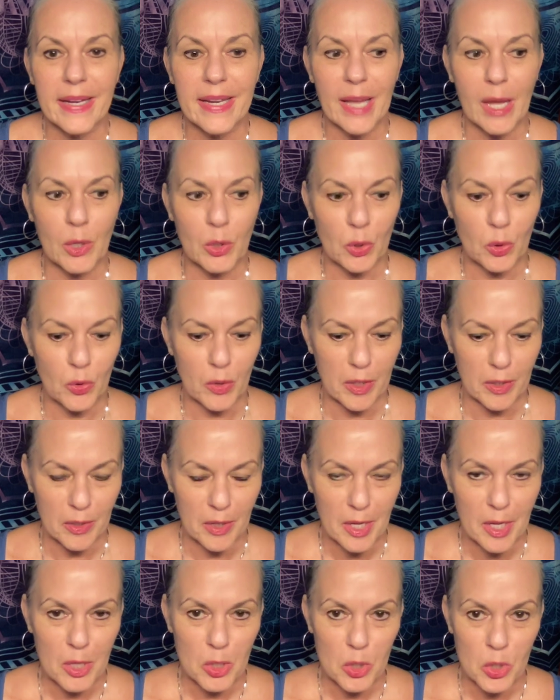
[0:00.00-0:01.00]
how you can
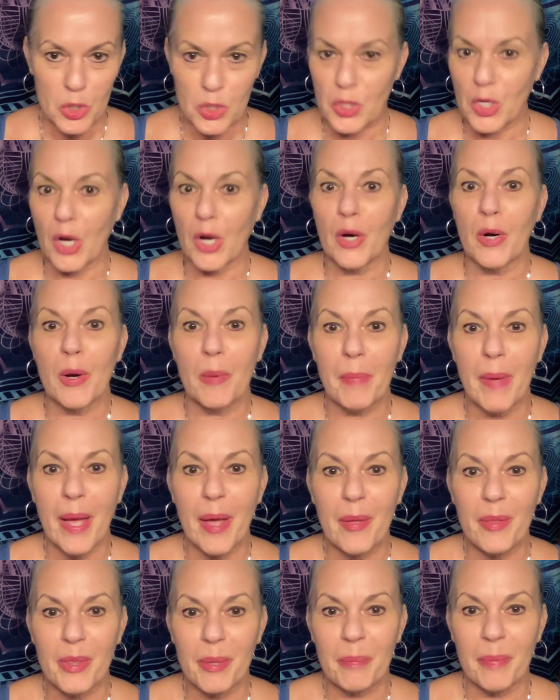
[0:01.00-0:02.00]
share
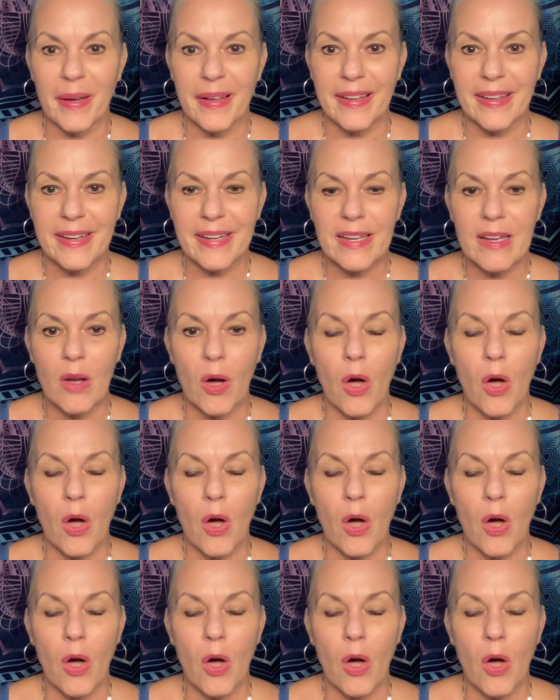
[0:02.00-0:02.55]
about the body,